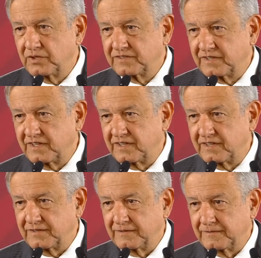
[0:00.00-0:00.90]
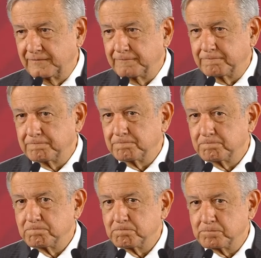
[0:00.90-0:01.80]
from foreign uh,
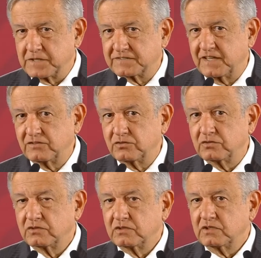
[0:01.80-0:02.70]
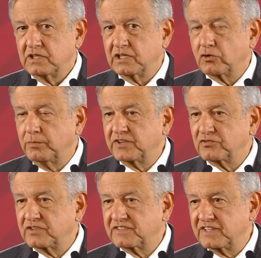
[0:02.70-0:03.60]
companies, like their,